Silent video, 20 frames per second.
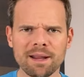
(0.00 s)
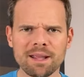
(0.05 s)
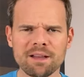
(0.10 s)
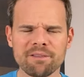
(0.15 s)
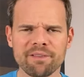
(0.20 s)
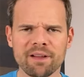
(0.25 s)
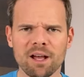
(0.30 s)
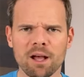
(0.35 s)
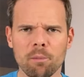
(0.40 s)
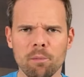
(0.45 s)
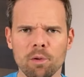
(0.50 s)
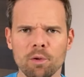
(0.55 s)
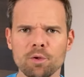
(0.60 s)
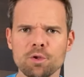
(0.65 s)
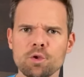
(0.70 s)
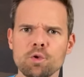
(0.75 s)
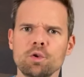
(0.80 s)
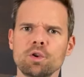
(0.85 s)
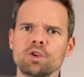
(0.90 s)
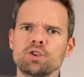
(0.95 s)
available,
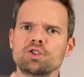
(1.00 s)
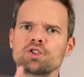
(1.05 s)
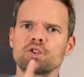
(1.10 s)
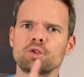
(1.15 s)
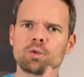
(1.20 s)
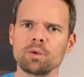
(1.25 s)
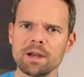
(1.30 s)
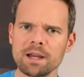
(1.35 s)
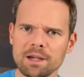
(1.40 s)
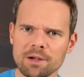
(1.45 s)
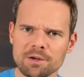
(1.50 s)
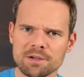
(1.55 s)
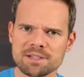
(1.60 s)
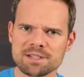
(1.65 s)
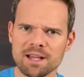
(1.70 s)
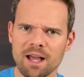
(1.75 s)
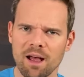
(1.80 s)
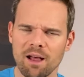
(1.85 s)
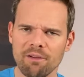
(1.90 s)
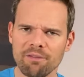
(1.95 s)
you can treat
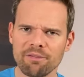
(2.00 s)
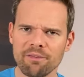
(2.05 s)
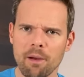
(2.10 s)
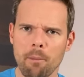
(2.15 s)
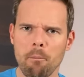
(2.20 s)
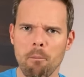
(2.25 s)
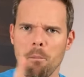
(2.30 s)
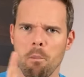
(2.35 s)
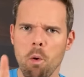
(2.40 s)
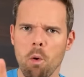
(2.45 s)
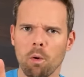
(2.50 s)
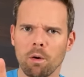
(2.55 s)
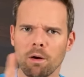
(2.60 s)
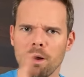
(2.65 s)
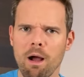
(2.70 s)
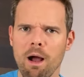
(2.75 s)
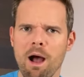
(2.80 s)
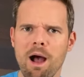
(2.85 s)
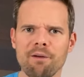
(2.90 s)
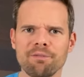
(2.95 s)
yourself
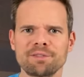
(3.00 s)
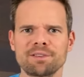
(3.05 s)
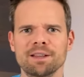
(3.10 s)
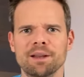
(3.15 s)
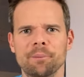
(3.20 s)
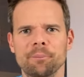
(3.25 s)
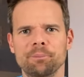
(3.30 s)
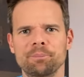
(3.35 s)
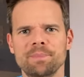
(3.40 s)
more often.